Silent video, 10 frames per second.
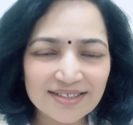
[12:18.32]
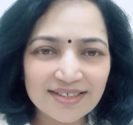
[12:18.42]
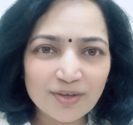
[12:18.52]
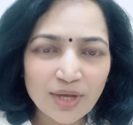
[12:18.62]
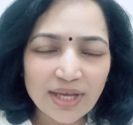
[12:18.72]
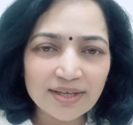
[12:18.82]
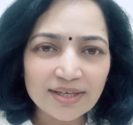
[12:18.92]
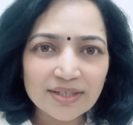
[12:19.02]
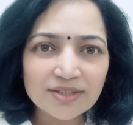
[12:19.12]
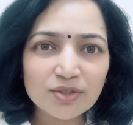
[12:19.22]
Okay,
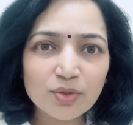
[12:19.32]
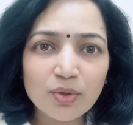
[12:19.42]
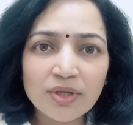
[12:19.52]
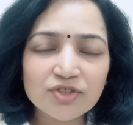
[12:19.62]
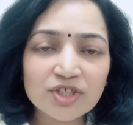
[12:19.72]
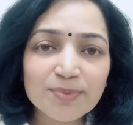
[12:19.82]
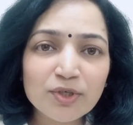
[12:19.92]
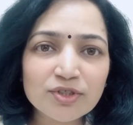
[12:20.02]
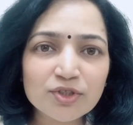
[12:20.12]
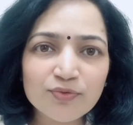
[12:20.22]
so just
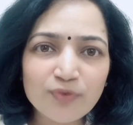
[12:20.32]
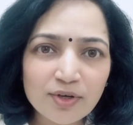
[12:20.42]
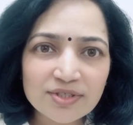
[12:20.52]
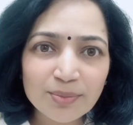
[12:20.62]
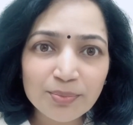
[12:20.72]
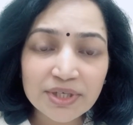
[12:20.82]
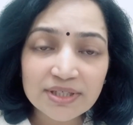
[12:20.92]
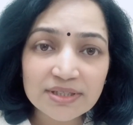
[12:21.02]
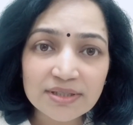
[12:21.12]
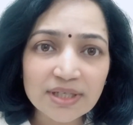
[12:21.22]
because you follow somebody,